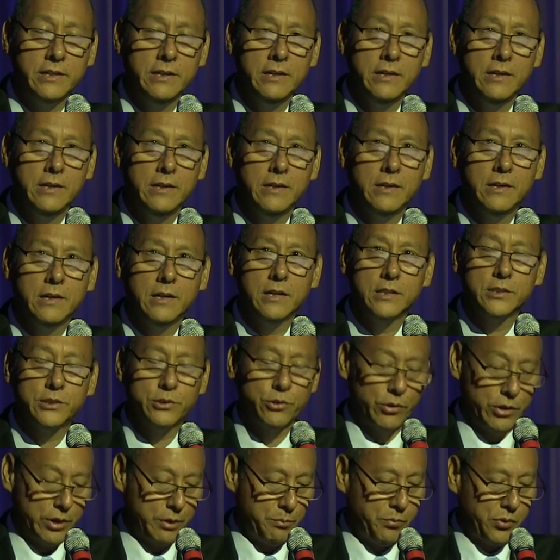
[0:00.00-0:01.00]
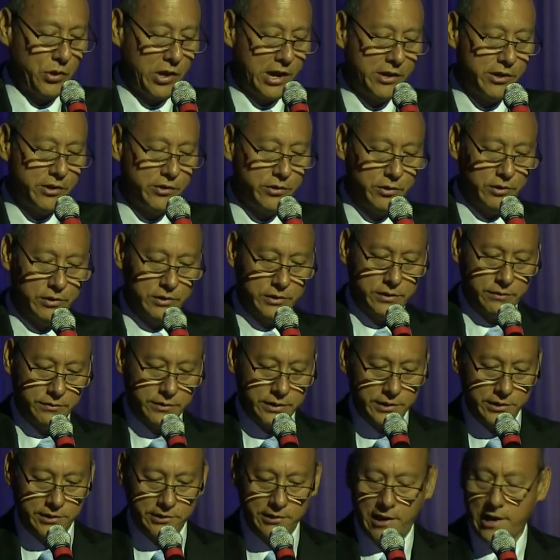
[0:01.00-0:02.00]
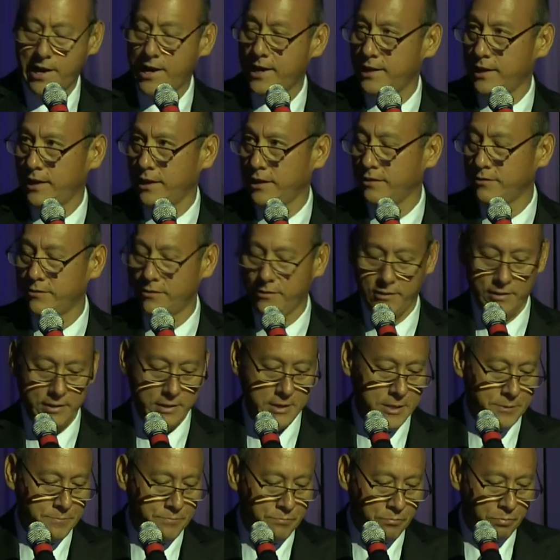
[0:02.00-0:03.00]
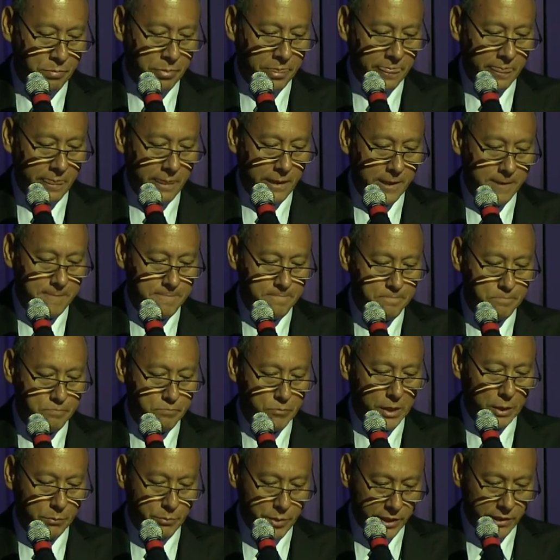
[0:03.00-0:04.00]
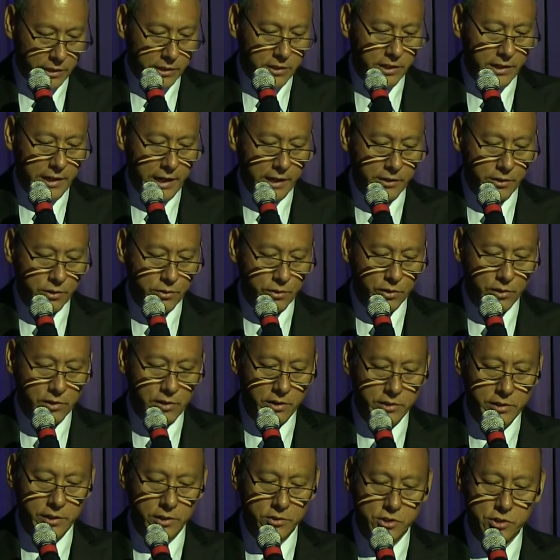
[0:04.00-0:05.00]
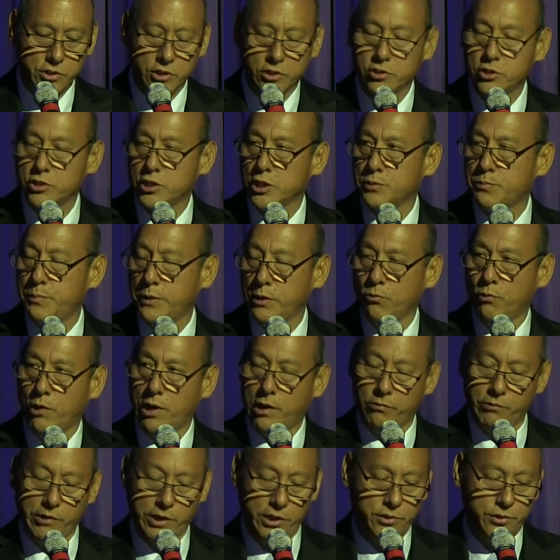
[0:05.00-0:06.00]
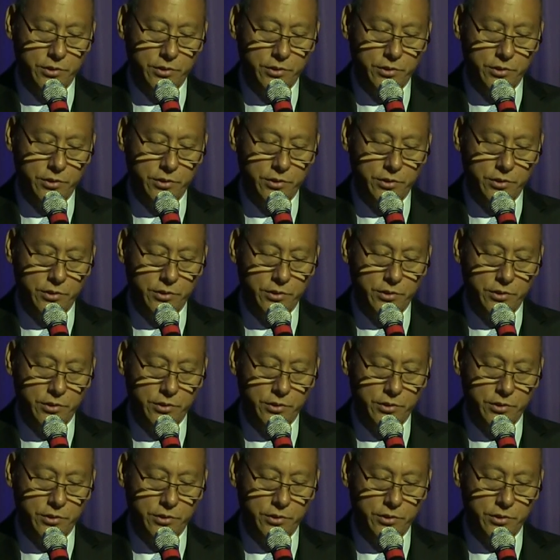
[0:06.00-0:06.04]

the assorted predators of society. But a good editorial cartoon shouldn't just be well